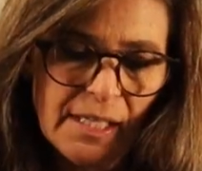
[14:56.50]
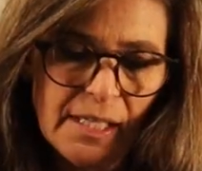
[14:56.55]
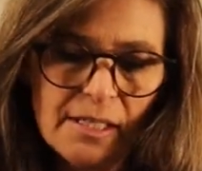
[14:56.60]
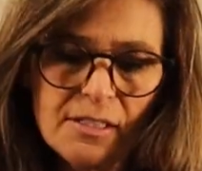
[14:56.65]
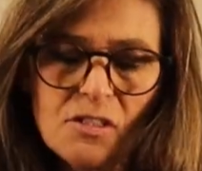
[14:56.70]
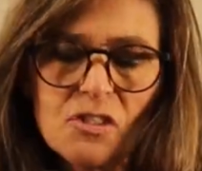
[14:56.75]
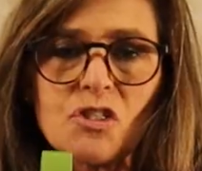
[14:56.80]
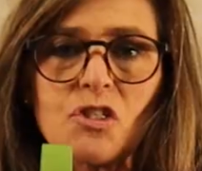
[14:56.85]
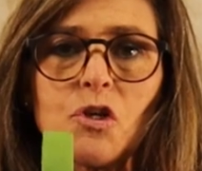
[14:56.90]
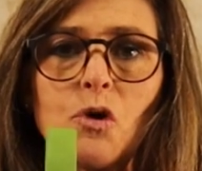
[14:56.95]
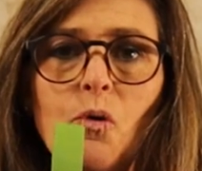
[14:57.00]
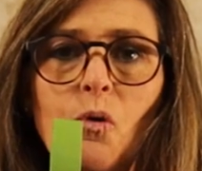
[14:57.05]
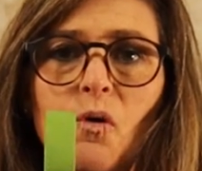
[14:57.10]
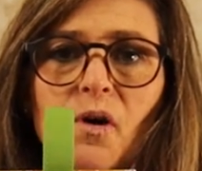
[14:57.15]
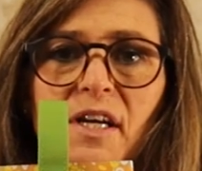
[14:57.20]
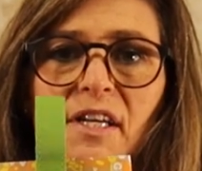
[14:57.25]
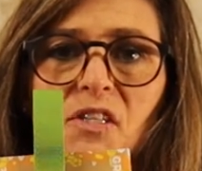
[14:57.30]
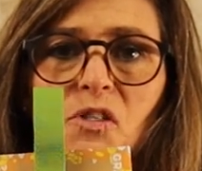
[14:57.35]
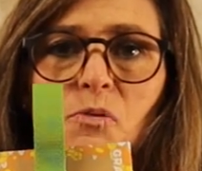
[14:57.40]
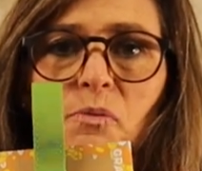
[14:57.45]
is
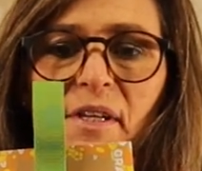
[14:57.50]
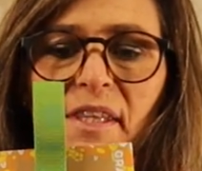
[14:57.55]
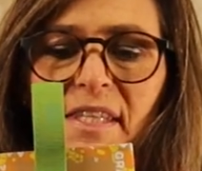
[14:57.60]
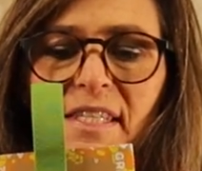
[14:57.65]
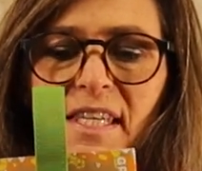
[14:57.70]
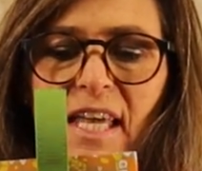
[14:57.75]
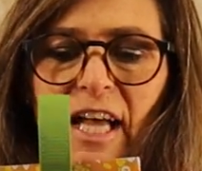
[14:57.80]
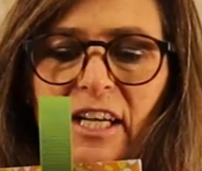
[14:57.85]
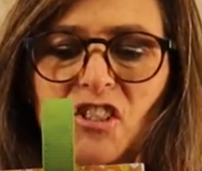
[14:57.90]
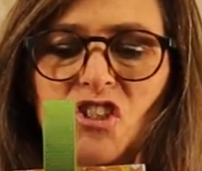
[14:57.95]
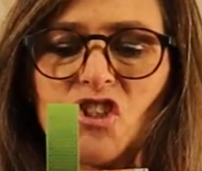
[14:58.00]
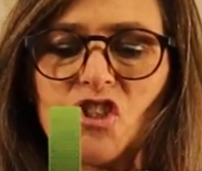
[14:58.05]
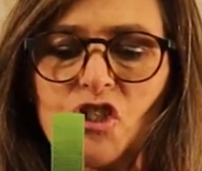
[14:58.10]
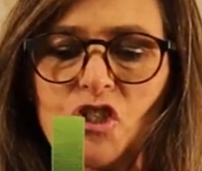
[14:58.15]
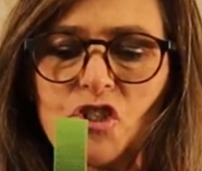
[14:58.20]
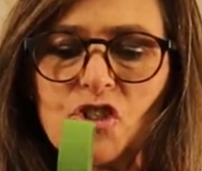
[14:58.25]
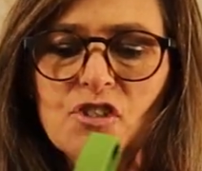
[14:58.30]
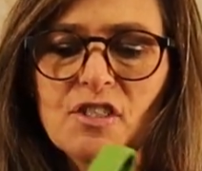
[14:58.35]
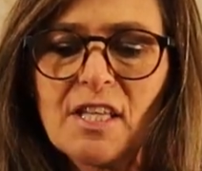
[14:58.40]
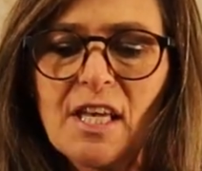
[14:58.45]
toys with
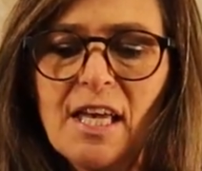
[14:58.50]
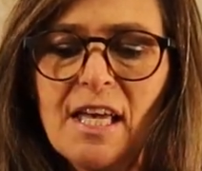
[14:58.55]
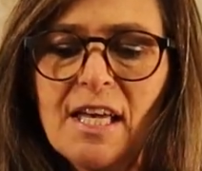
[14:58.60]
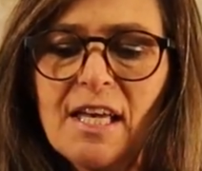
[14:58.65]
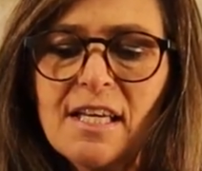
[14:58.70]
textures.